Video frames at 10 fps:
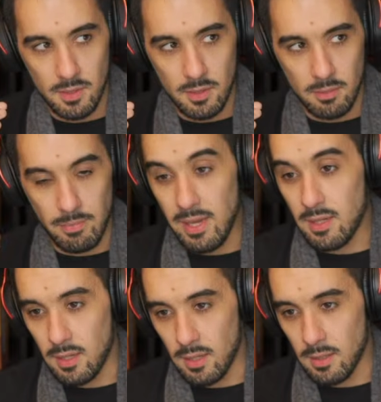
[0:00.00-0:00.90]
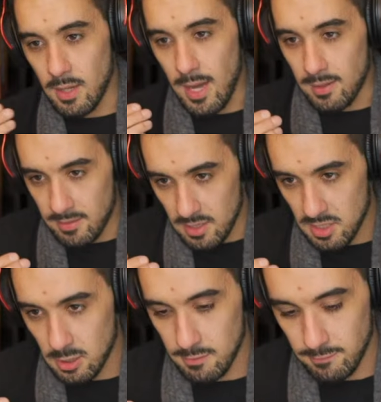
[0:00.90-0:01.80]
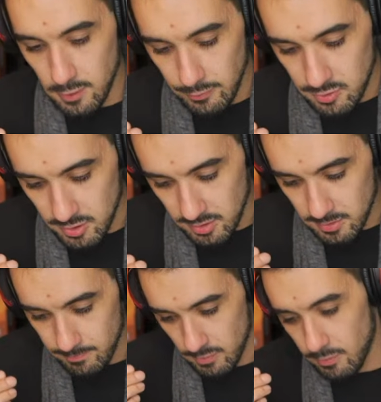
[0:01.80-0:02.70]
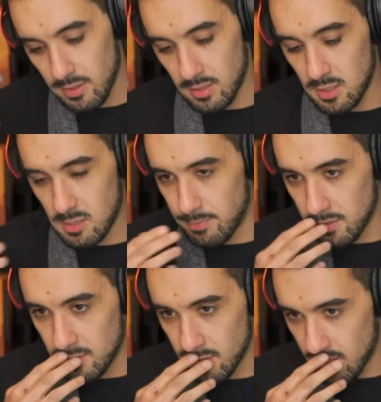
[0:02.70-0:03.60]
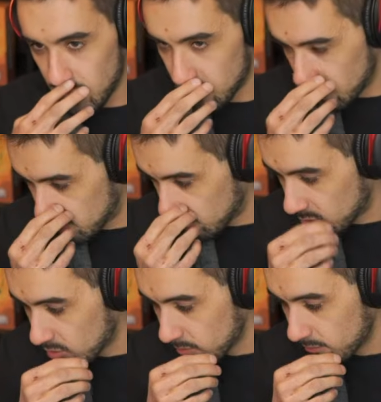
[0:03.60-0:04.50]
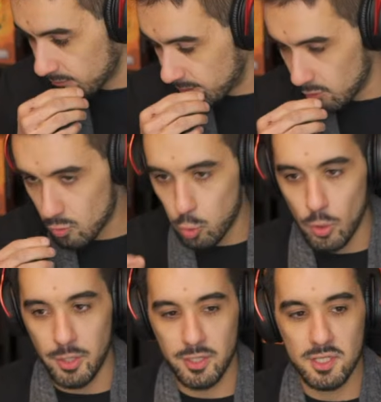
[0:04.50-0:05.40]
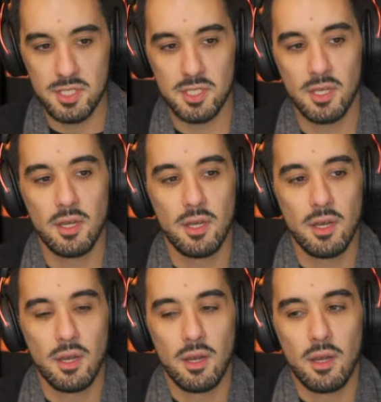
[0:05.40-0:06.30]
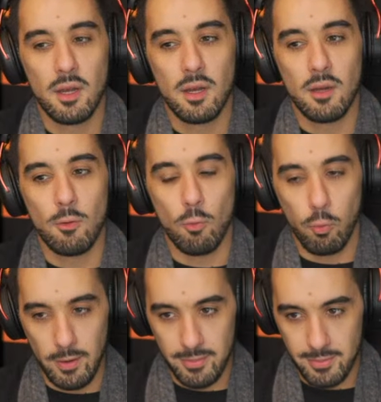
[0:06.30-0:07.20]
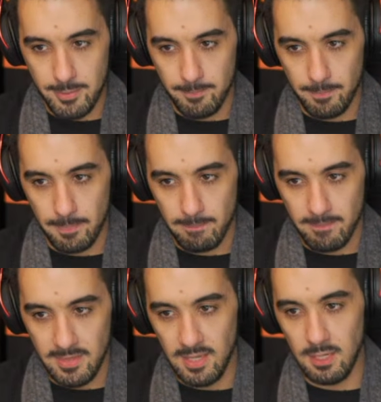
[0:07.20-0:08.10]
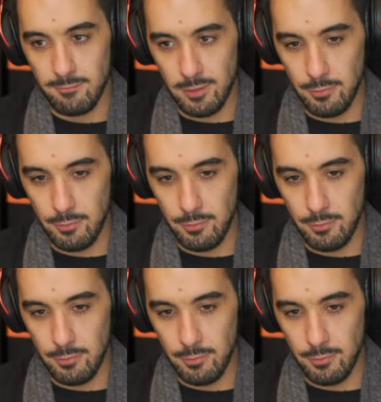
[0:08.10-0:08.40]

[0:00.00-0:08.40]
making and testing of the fluid truck, we did spot a certain few quirks with the fluid